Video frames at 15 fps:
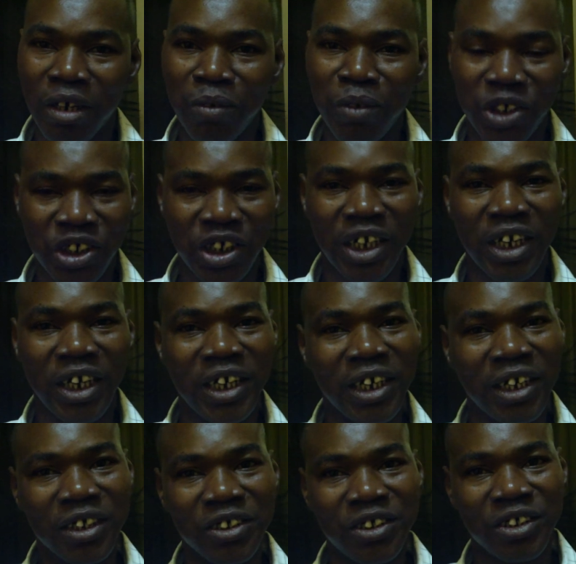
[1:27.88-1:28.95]
Watch
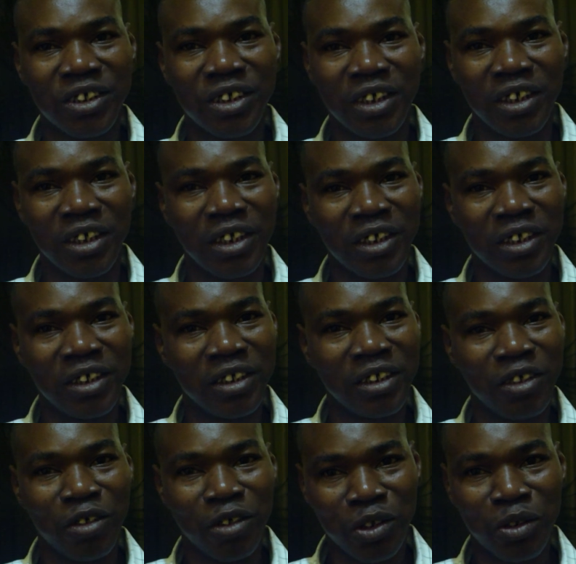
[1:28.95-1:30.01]
Alliance,
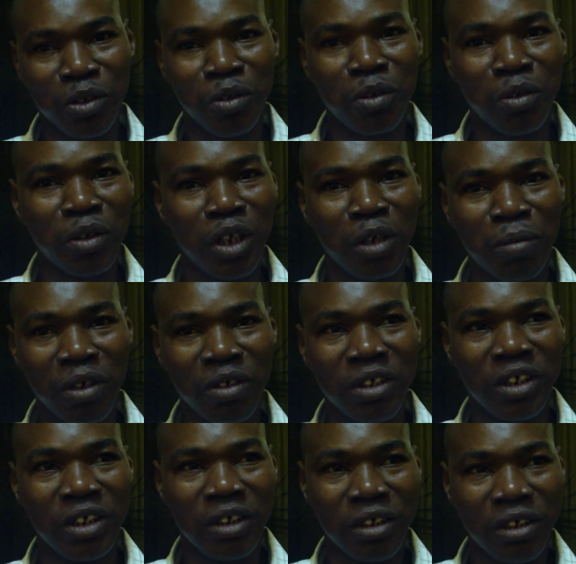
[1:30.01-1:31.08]
and also
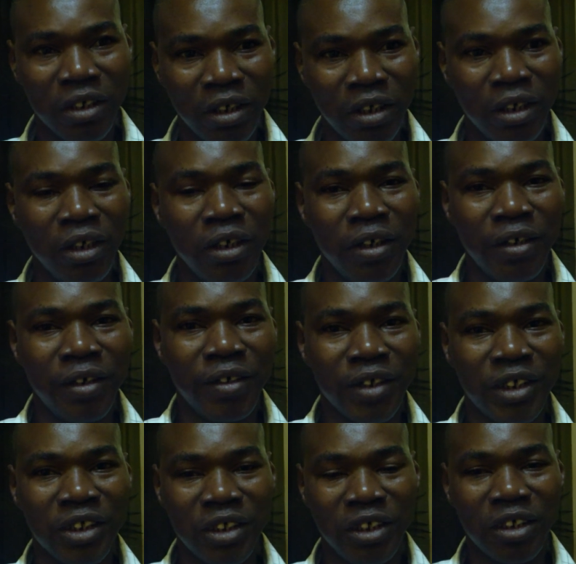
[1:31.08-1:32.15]
about the
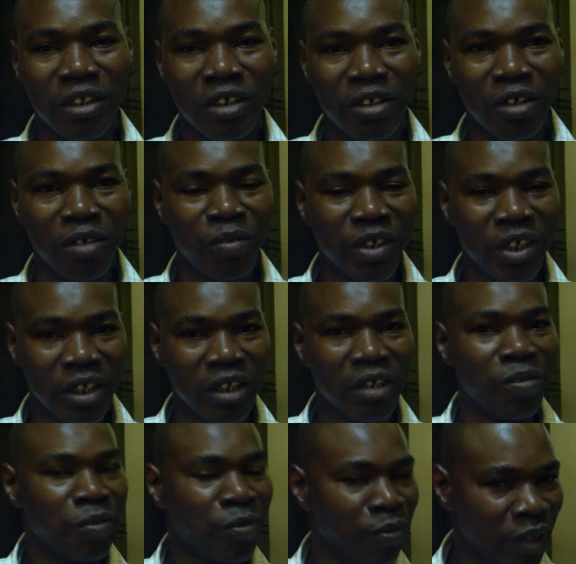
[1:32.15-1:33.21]
state of
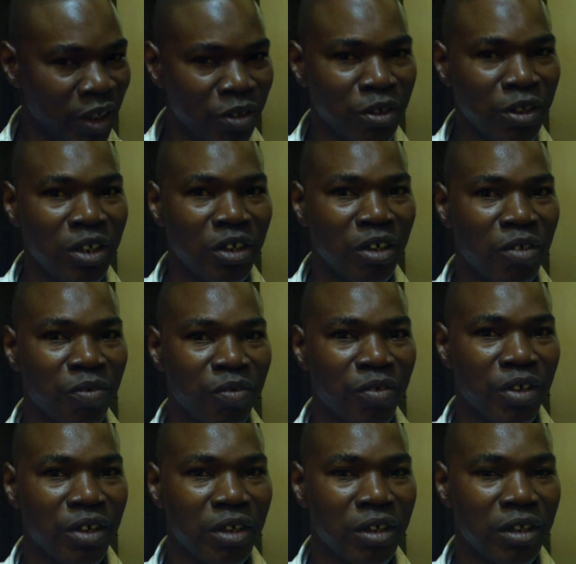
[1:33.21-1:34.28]
inventory of
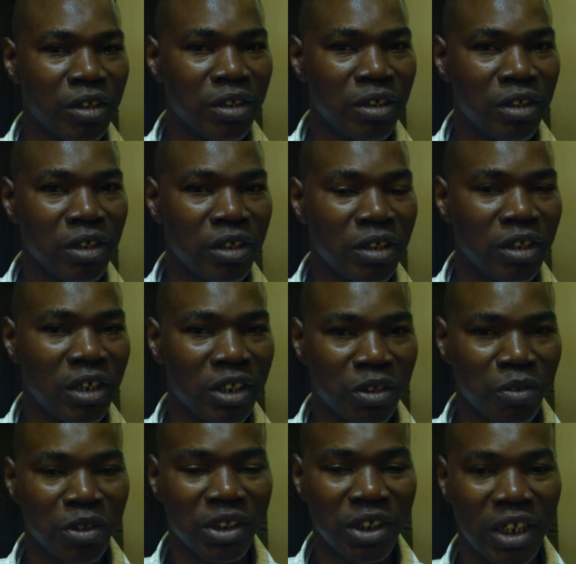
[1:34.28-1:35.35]

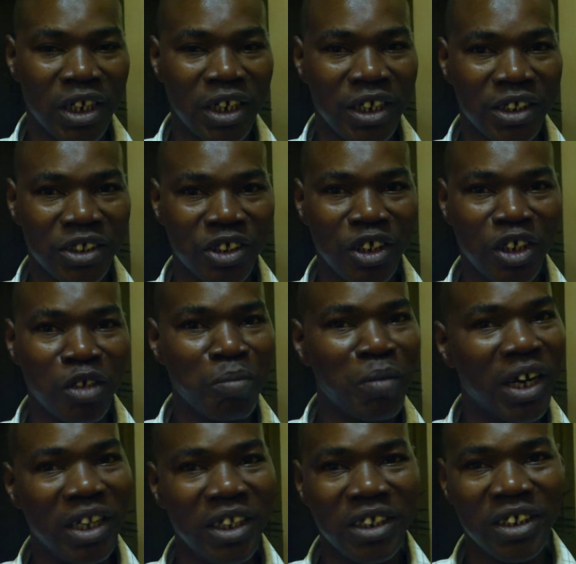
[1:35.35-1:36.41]
Dutch Watch Alliance in
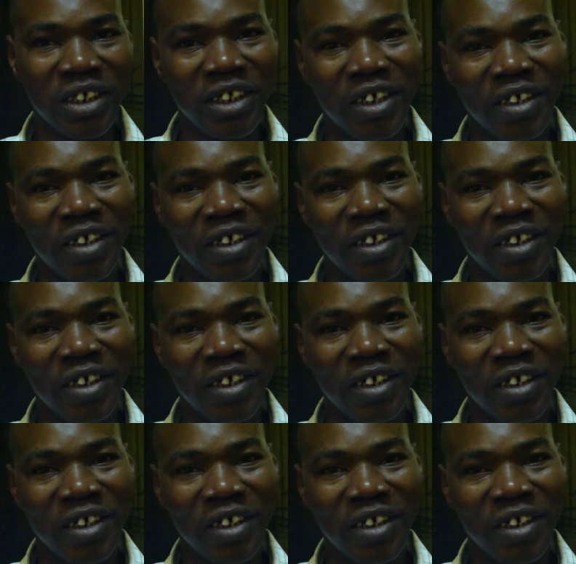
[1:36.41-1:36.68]
Mali.